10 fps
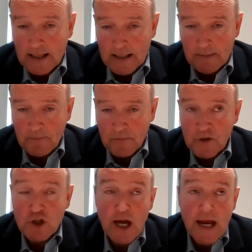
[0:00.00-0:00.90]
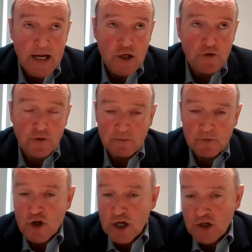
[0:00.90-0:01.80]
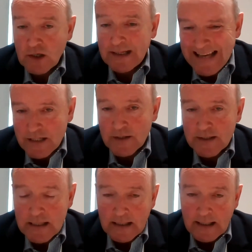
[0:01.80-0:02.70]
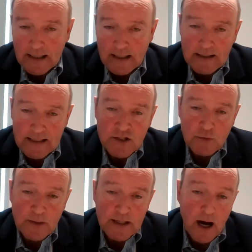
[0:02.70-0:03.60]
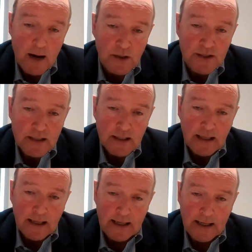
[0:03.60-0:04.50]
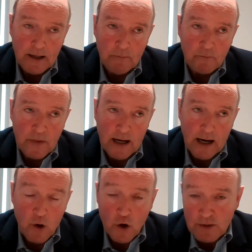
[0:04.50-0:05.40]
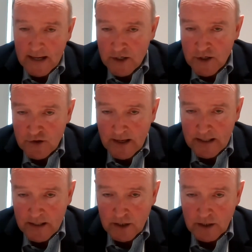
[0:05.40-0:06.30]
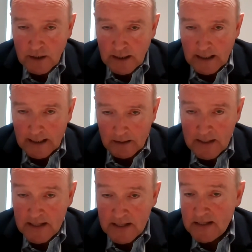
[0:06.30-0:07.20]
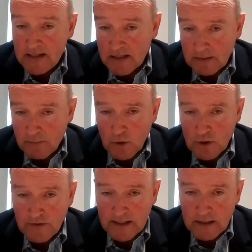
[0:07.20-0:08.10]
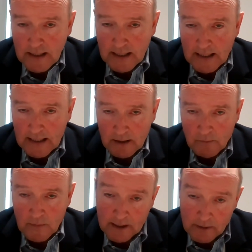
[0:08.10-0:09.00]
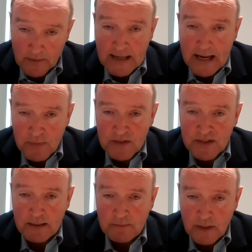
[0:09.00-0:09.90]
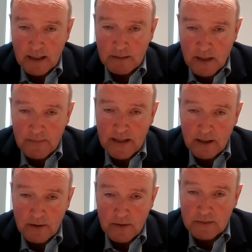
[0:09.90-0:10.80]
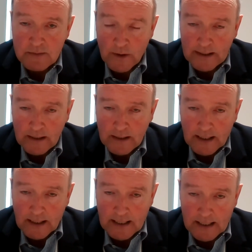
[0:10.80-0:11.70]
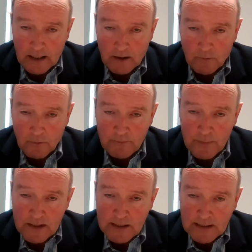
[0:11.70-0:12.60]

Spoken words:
the change from traditional letters into e-commerce. Our automation strategy is in support of that. Here in the campus, I'm here in this morning. We've built